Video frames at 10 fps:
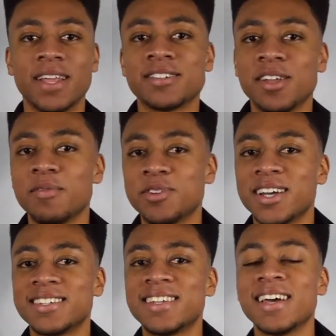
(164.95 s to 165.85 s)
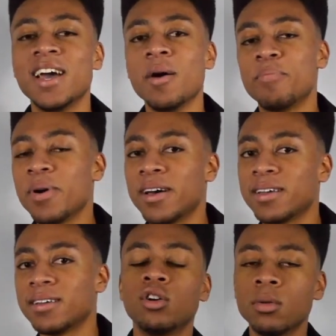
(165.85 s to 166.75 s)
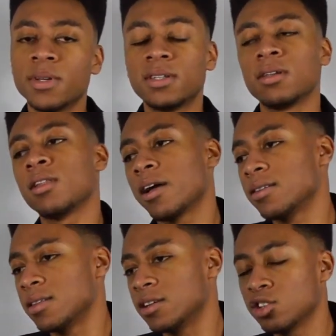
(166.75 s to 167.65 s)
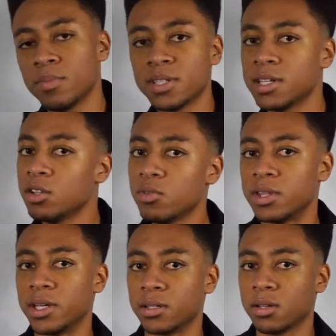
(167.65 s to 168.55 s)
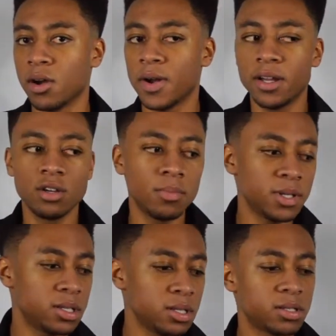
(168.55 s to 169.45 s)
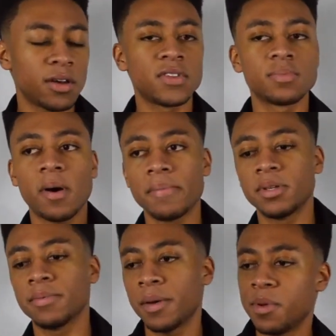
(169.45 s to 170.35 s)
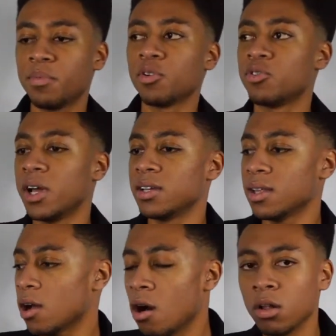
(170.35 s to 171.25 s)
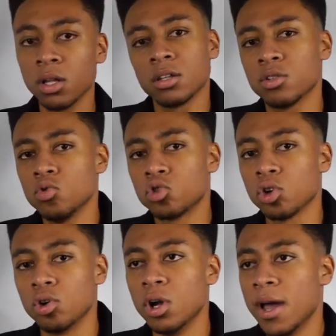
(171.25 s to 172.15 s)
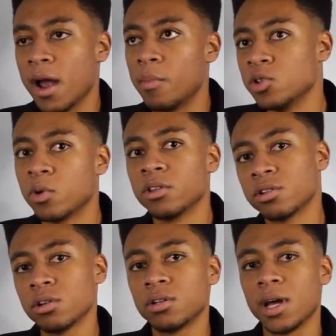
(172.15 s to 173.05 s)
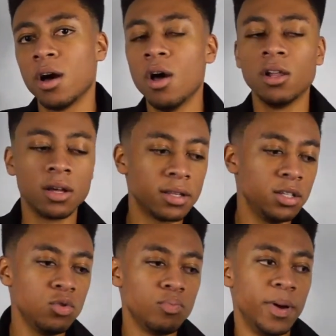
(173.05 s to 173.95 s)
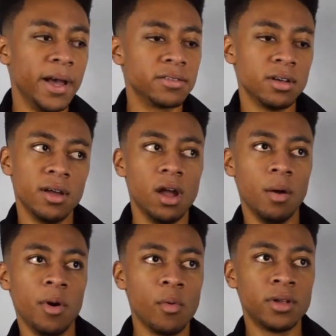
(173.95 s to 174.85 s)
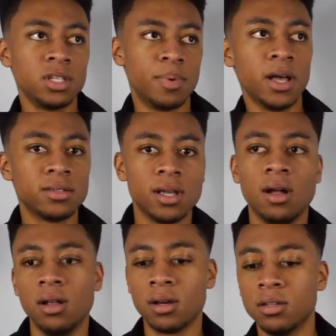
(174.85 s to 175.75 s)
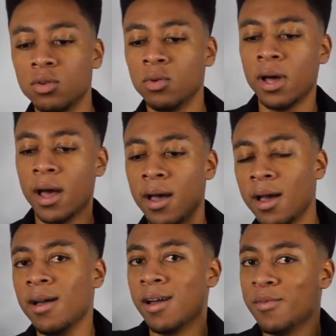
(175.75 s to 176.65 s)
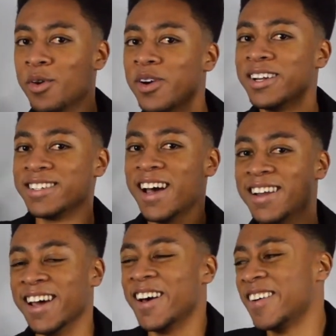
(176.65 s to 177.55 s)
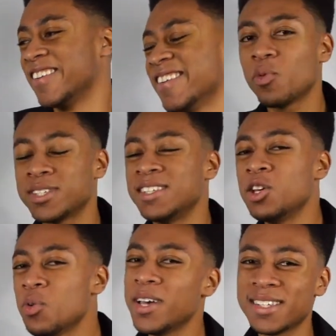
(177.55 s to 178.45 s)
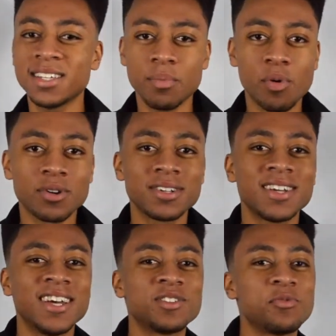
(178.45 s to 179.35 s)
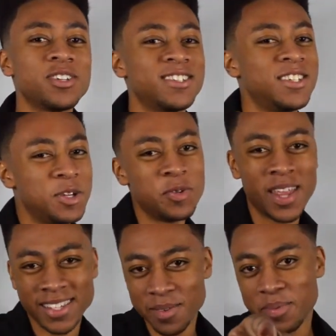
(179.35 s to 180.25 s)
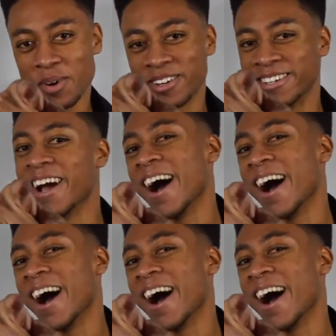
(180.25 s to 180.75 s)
That's all I'm trying to say. But you're gonna be seeing a lot of things. You're gonna be seeing new things, alright? You're gonna be seeing stuff that pops up that people are creating, like, oh, look at this new shirt. Everybody's wearing this shirt now. Look at these new pants. Everybody's wearing these pants now. Look at a new hat. Everybody's wearing this hat now. What's new isn't important. It's what's you that's important.